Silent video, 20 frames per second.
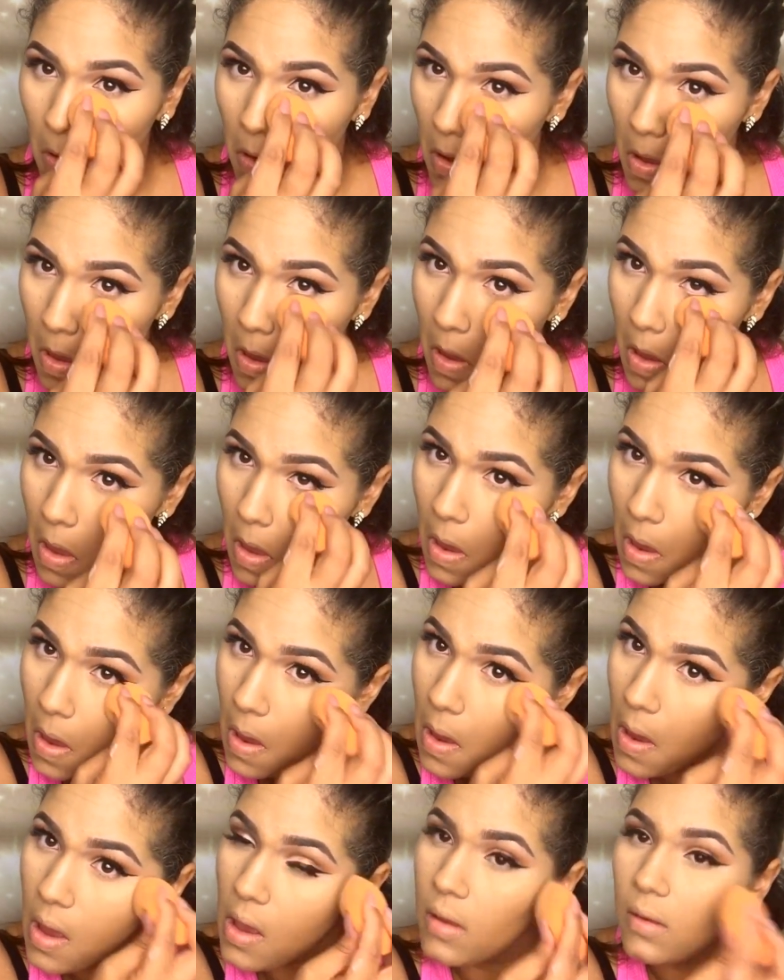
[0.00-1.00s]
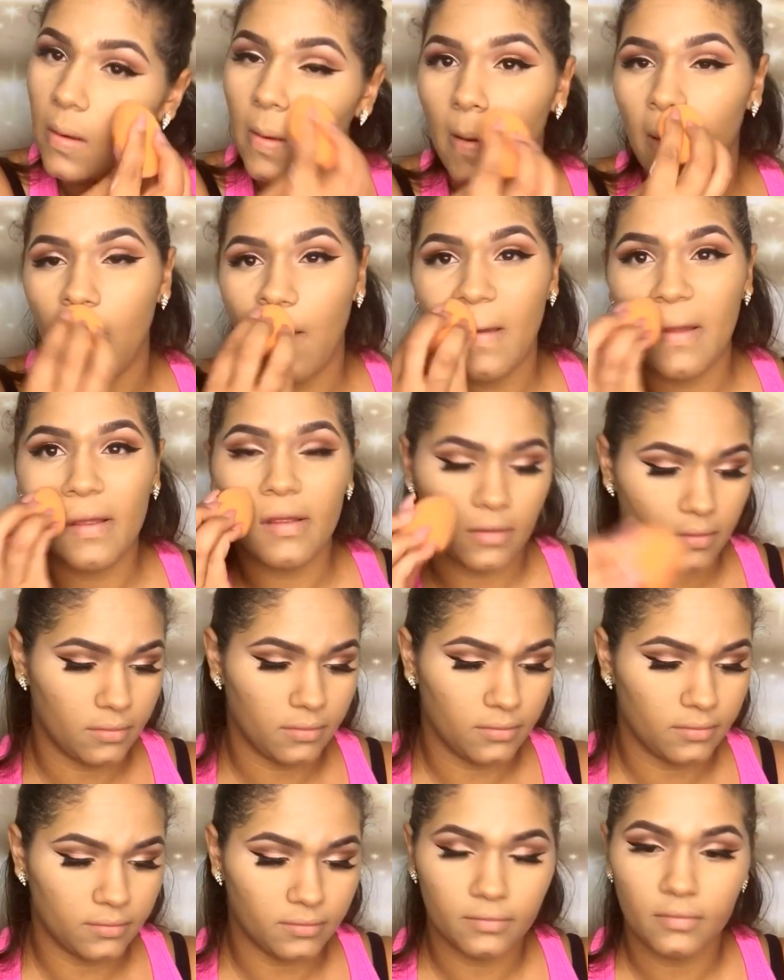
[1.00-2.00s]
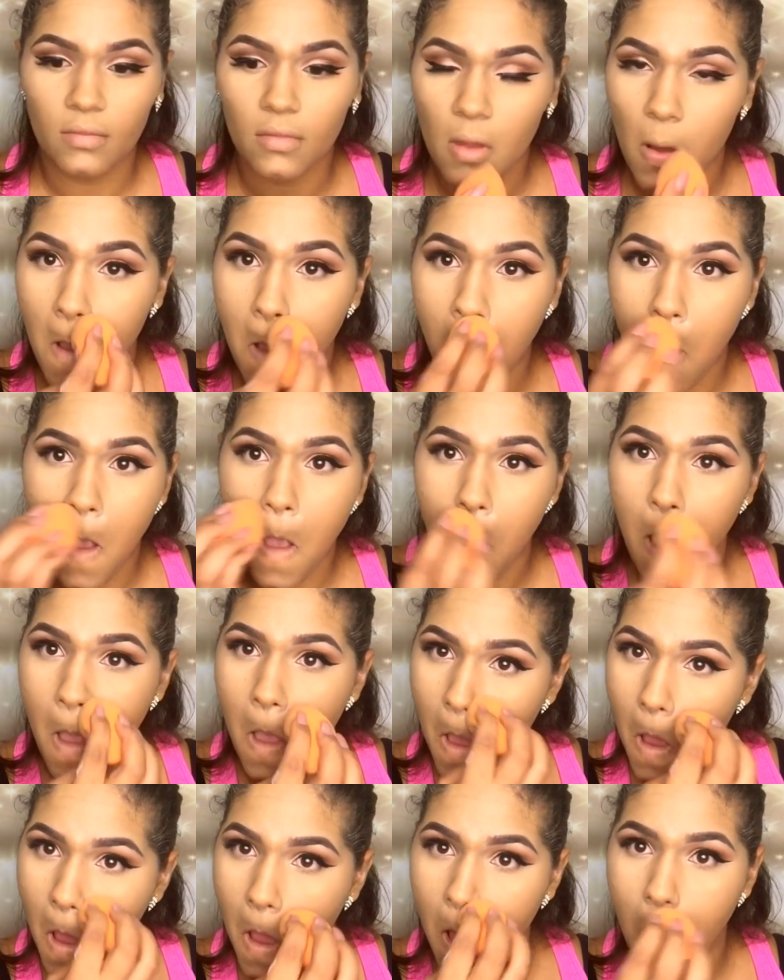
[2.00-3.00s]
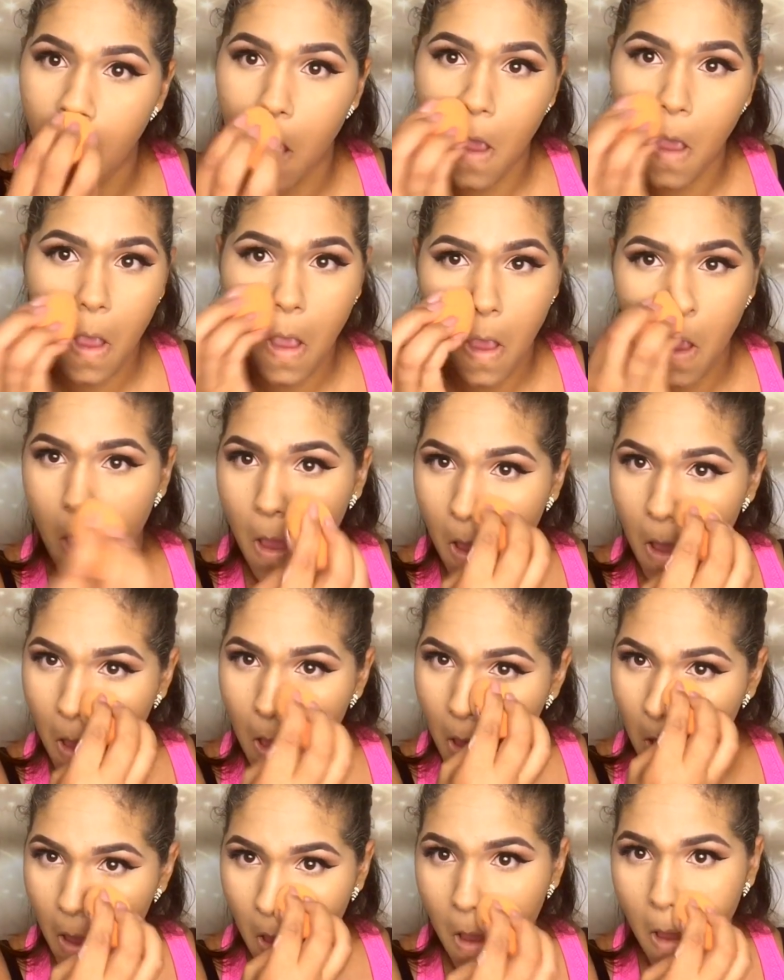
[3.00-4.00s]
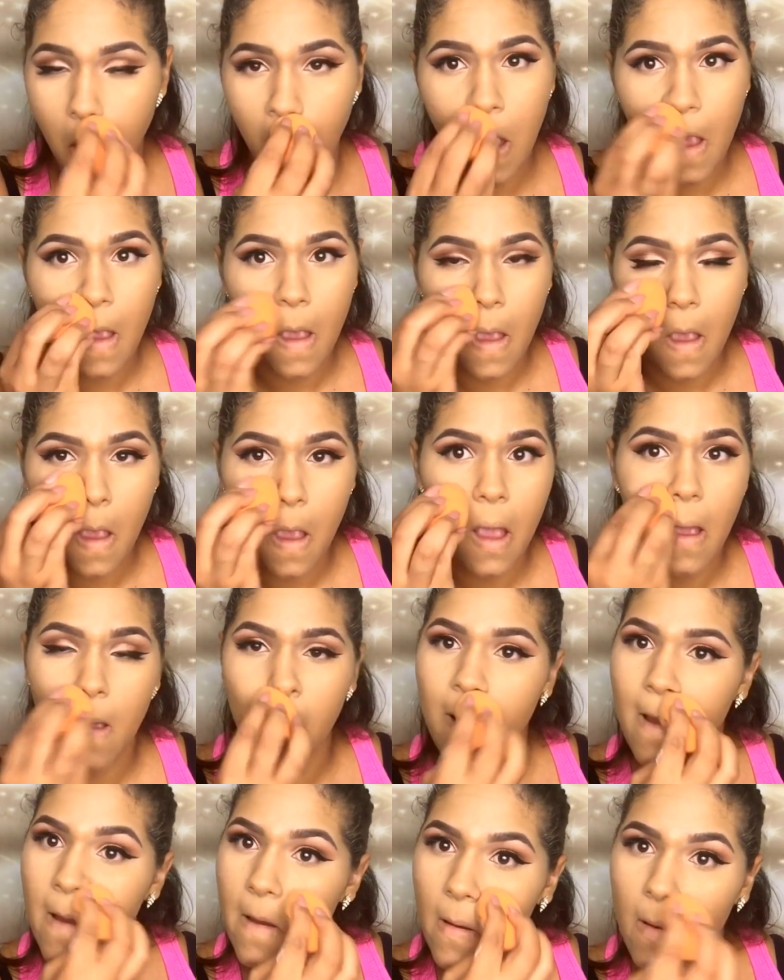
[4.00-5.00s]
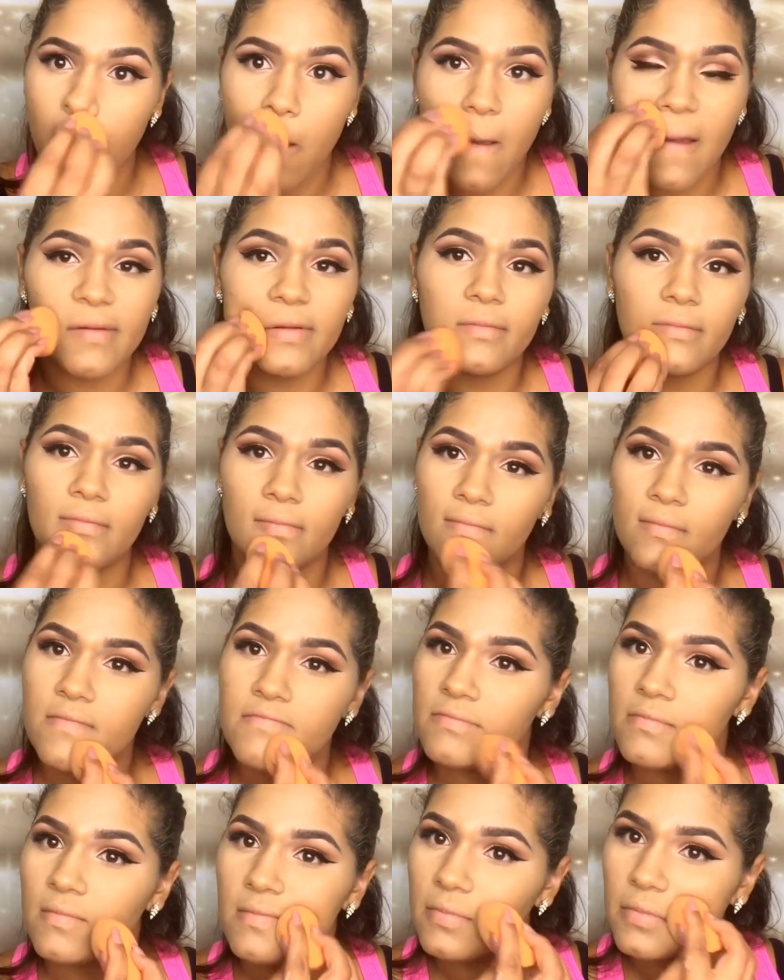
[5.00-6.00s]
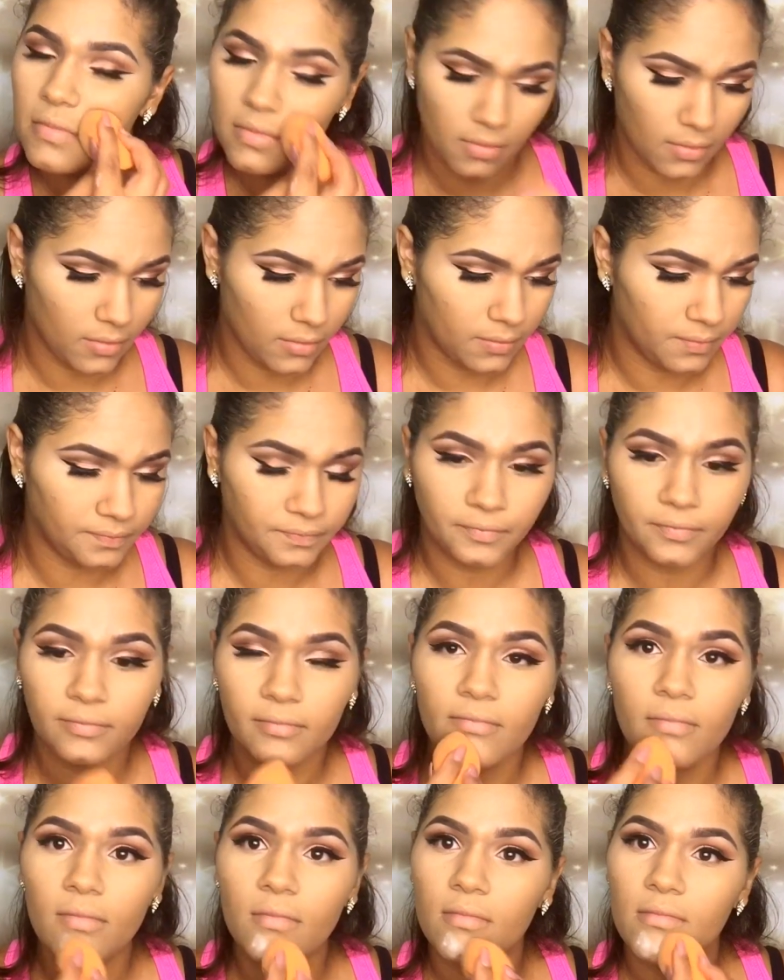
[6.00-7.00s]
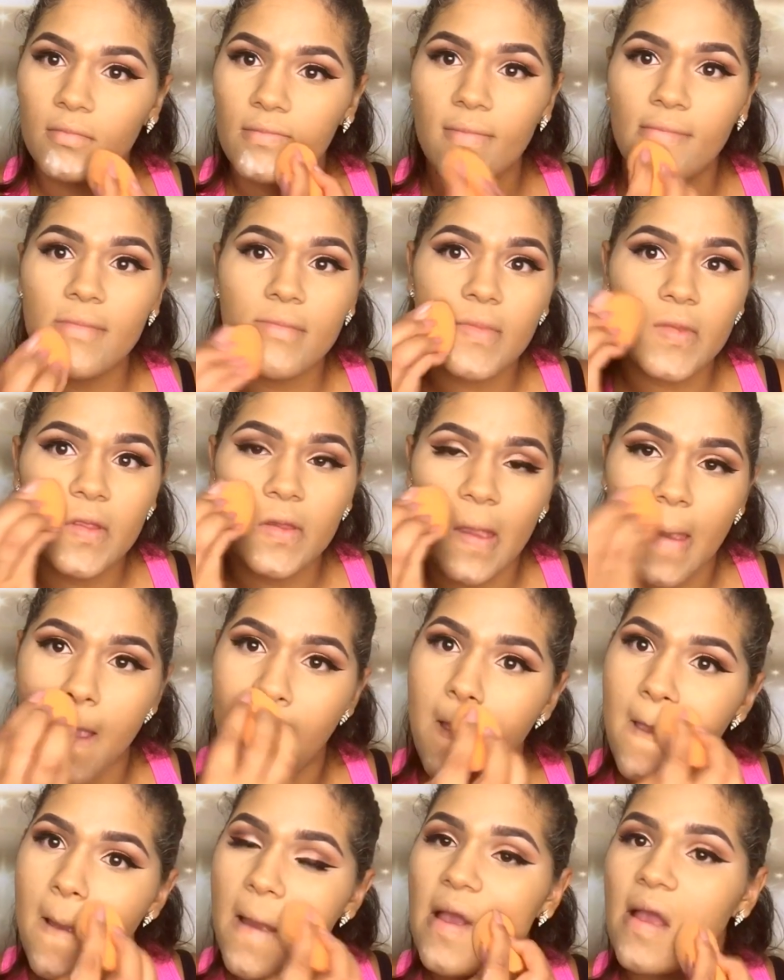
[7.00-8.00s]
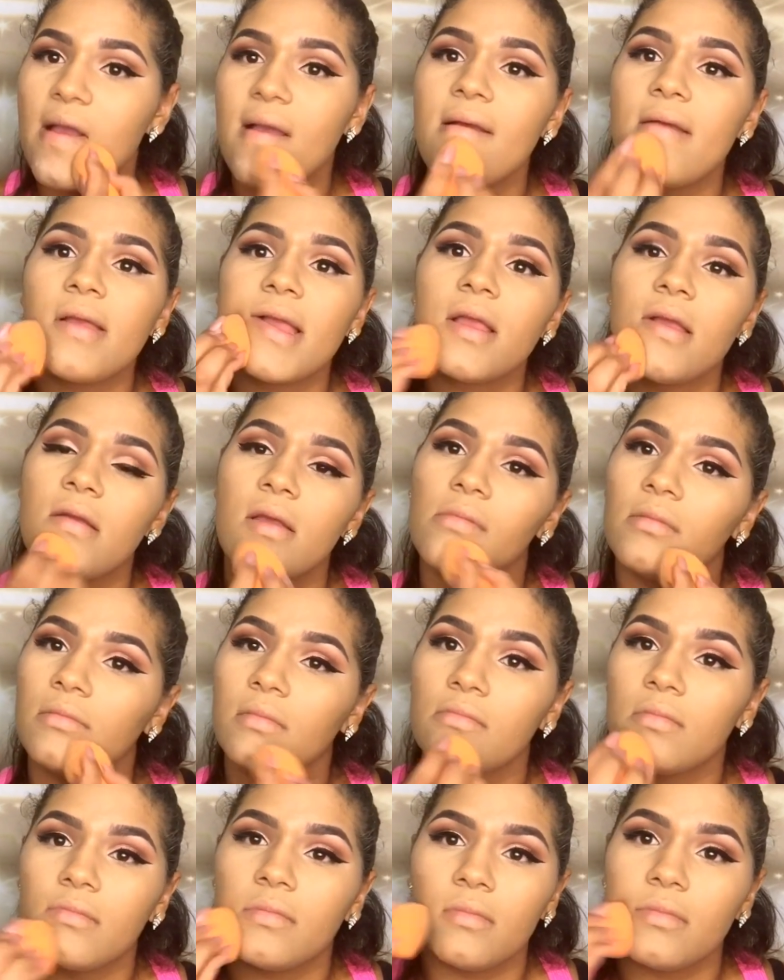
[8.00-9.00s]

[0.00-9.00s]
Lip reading: this powder since Kathleen Lights talked about it, and she always used this powder, so I was like, I'm